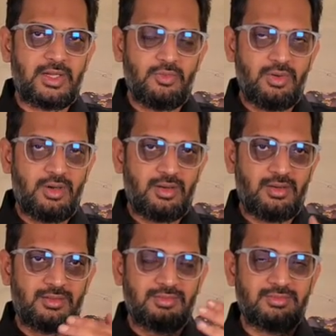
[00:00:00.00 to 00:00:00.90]

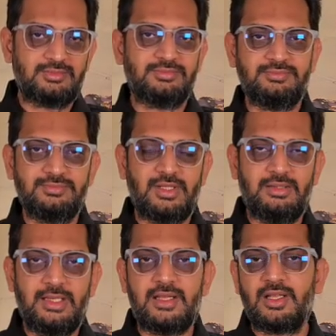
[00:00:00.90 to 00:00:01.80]
to
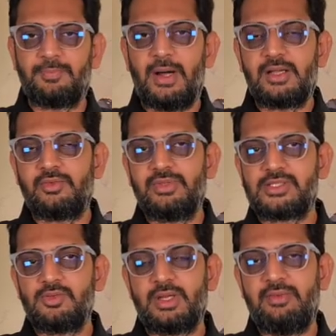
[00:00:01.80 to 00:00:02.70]
another part of the
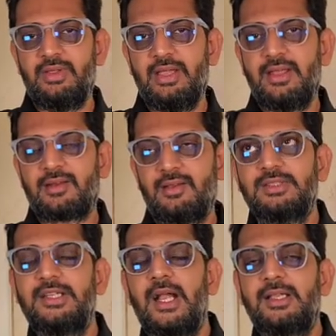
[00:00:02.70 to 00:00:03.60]
story, where
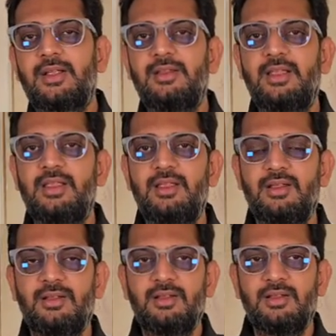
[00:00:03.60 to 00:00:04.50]
gut
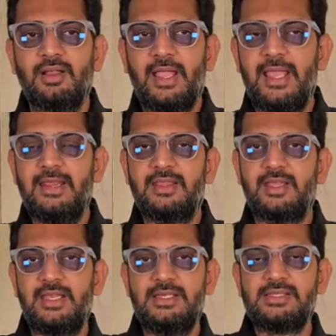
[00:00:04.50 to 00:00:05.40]
health
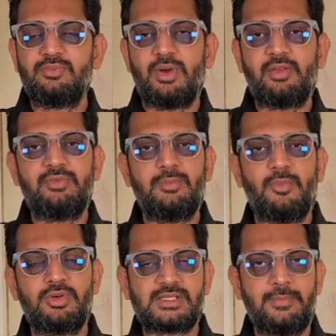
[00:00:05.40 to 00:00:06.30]
is one of the
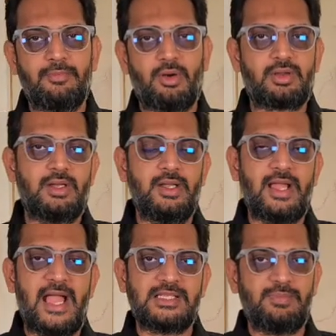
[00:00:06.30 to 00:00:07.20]
most important
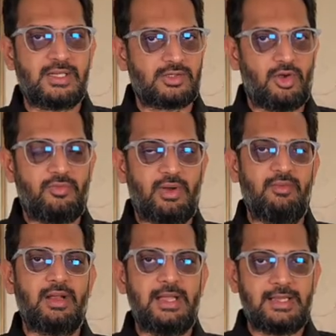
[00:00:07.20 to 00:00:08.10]
aspects of
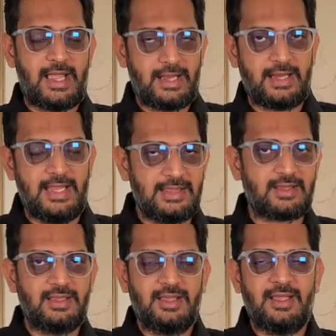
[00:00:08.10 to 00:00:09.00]
our entire health,
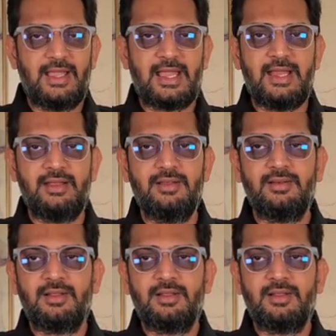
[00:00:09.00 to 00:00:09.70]
and